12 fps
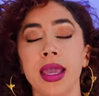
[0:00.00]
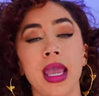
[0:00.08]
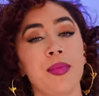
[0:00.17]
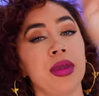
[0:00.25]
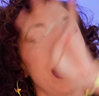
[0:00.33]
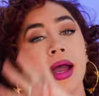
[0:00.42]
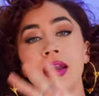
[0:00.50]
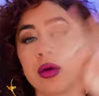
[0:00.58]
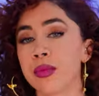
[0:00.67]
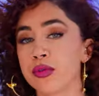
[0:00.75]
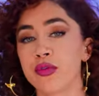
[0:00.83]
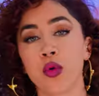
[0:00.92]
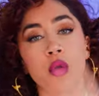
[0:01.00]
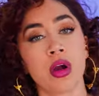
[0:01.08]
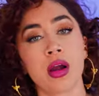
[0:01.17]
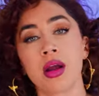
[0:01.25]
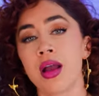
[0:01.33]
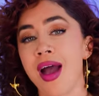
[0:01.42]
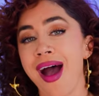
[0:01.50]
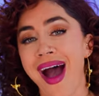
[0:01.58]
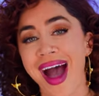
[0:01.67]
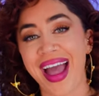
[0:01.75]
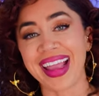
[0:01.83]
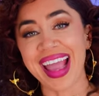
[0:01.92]
KPI number four
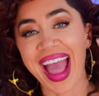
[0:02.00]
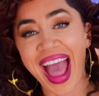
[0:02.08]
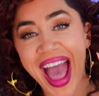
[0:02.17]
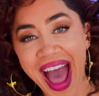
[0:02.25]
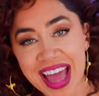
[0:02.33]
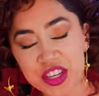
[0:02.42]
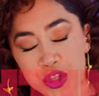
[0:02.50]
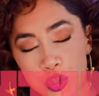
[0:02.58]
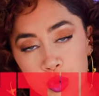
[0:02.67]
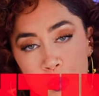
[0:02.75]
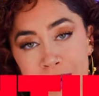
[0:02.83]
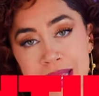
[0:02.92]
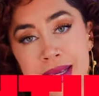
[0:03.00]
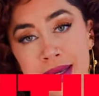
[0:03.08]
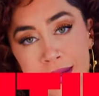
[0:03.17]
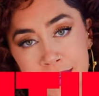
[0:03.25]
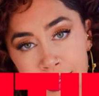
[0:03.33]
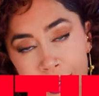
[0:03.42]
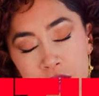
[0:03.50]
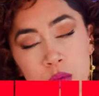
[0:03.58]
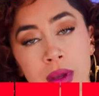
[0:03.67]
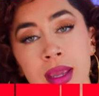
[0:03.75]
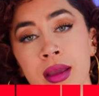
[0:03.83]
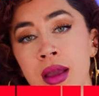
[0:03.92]
I had to be
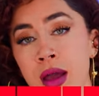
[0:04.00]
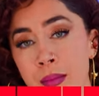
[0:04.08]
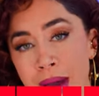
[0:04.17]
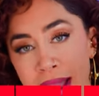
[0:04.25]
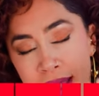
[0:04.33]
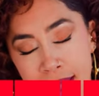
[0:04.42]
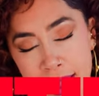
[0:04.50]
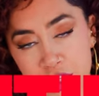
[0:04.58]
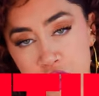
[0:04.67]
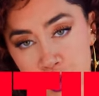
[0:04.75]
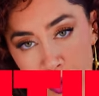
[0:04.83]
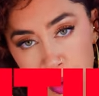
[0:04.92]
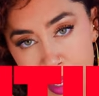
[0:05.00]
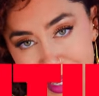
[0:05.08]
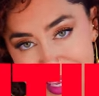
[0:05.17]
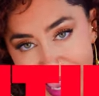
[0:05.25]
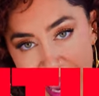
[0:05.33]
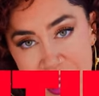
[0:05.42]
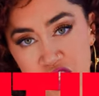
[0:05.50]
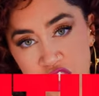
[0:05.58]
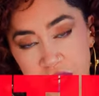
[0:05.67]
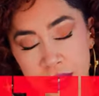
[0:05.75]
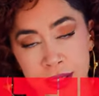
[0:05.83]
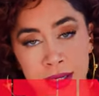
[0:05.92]
continuing my
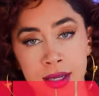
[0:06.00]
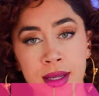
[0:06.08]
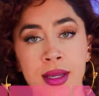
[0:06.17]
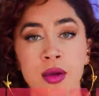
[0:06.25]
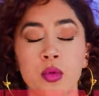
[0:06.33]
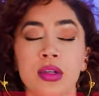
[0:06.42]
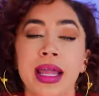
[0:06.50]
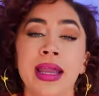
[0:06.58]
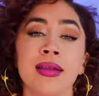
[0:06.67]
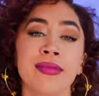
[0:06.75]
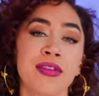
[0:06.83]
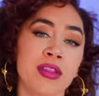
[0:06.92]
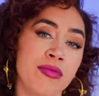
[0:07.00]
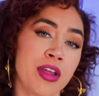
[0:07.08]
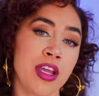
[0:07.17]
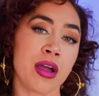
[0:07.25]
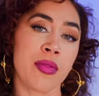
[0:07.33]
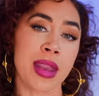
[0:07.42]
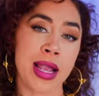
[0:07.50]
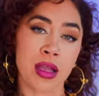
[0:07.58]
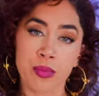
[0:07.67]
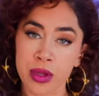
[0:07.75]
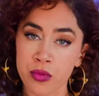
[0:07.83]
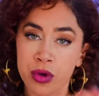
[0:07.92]
education. We're late enough in the video that I
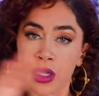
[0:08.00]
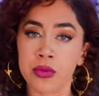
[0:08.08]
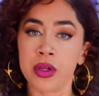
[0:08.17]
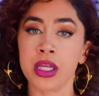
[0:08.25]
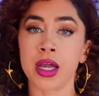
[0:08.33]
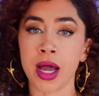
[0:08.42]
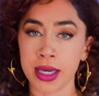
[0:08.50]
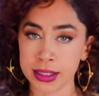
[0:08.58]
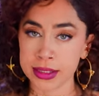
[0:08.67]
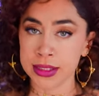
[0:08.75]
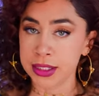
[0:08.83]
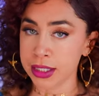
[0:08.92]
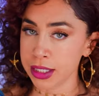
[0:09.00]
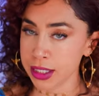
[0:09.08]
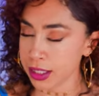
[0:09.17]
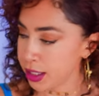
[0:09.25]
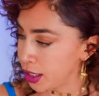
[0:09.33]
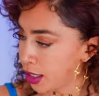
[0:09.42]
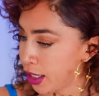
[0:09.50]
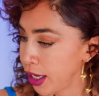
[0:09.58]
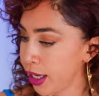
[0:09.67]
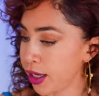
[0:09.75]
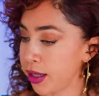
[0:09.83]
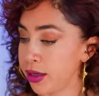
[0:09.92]
could be really, really honest
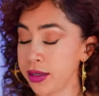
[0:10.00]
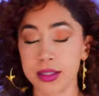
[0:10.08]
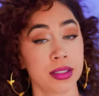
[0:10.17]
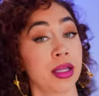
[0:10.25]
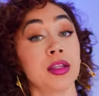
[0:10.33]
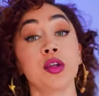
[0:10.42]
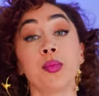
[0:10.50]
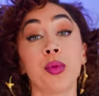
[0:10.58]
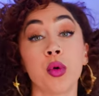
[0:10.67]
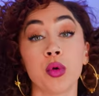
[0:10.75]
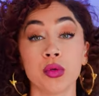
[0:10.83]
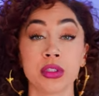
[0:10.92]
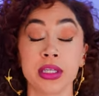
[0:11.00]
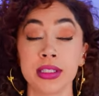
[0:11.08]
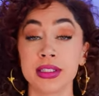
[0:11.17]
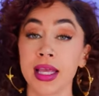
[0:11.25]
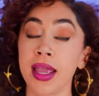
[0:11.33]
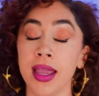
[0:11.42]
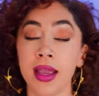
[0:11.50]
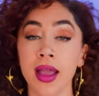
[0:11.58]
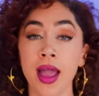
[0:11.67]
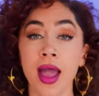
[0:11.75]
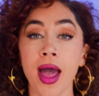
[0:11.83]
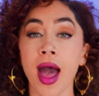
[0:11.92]
and a little bold in saying,
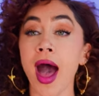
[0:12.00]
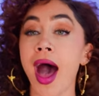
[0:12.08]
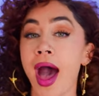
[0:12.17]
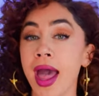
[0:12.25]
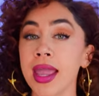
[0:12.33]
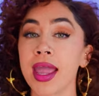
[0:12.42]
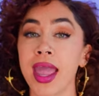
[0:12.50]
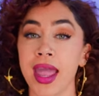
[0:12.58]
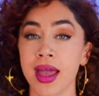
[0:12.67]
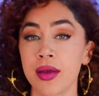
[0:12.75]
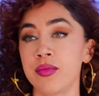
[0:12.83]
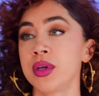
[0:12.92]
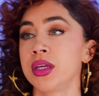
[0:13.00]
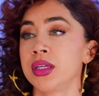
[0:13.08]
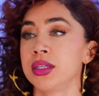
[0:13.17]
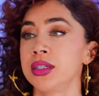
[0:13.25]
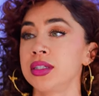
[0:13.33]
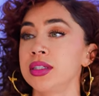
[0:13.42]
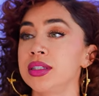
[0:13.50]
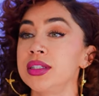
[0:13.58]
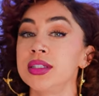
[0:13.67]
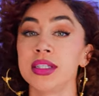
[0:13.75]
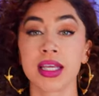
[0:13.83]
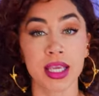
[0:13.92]
I am
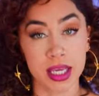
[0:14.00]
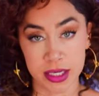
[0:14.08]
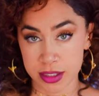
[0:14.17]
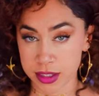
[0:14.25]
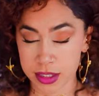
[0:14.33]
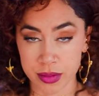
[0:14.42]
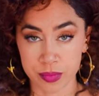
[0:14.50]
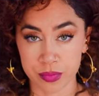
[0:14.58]
sickened